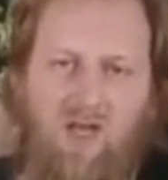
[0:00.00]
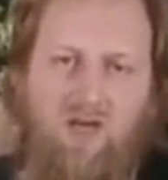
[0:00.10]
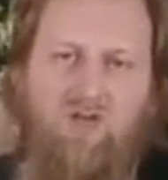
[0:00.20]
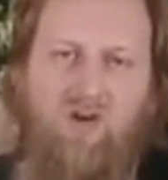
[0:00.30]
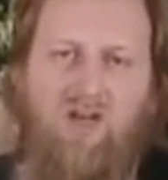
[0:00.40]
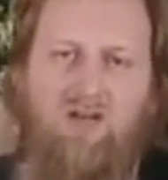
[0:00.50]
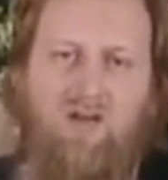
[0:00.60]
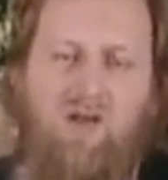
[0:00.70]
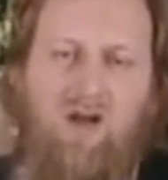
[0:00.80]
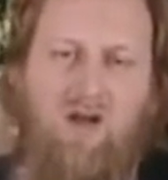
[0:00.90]
trying to
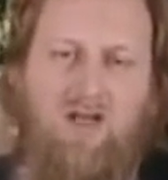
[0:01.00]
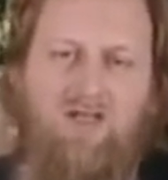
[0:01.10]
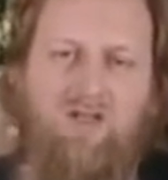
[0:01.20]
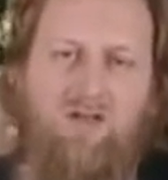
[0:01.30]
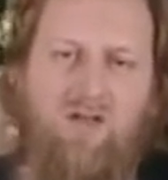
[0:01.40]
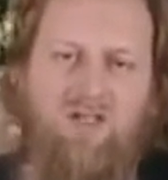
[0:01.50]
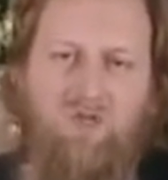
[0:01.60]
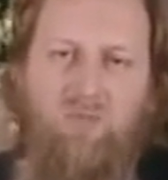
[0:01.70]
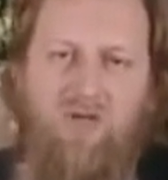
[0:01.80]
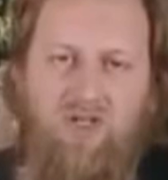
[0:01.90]
cast
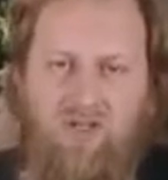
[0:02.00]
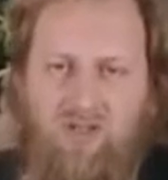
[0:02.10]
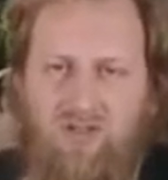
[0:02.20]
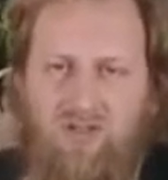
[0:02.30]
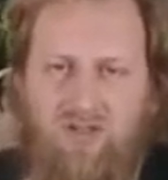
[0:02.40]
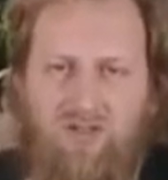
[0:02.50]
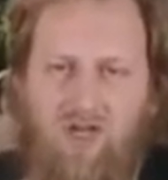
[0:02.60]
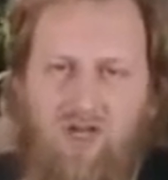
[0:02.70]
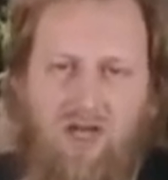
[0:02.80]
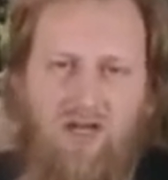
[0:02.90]
aspersions
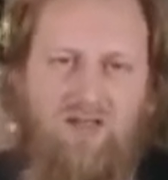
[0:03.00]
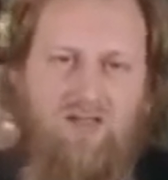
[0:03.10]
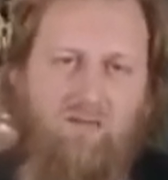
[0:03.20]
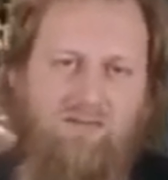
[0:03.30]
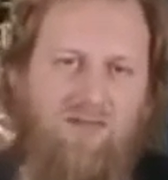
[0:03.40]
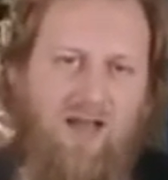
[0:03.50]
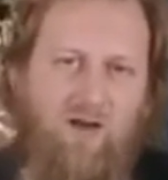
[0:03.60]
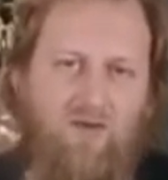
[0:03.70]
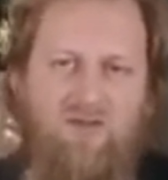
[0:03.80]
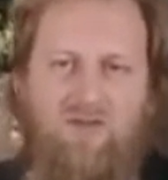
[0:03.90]
and some
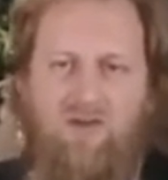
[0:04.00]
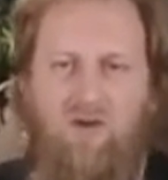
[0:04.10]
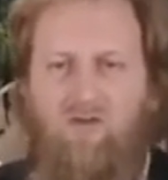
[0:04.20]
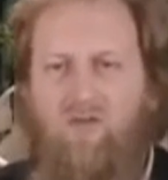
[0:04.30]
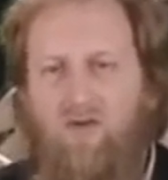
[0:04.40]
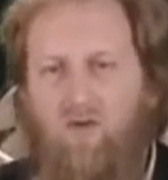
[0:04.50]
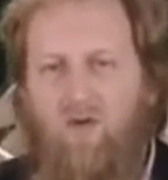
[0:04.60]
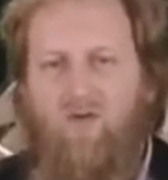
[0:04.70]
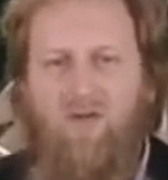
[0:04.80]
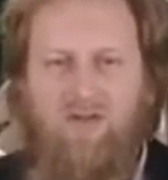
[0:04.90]
doubts on the
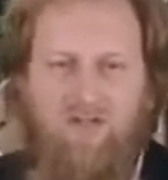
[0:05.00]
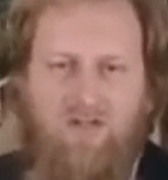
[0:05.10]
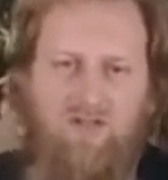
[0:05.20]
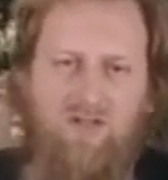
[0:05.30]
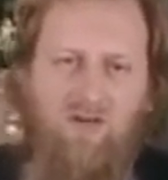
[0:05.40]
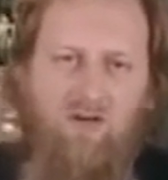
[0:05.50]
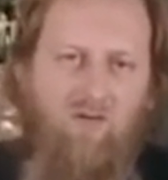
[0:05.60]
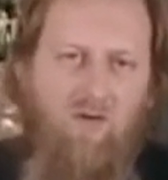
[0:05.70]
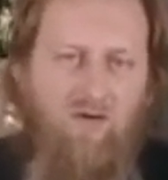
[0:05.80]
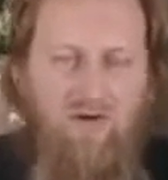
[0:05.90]
authenticity of
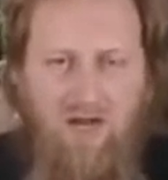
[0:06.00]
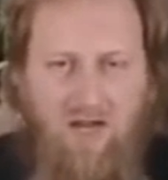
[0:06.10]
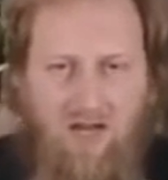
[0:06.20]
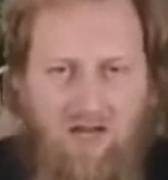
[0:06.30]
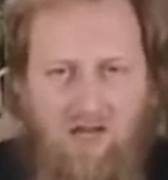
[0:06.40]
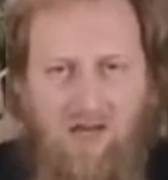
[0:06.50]
the Quran.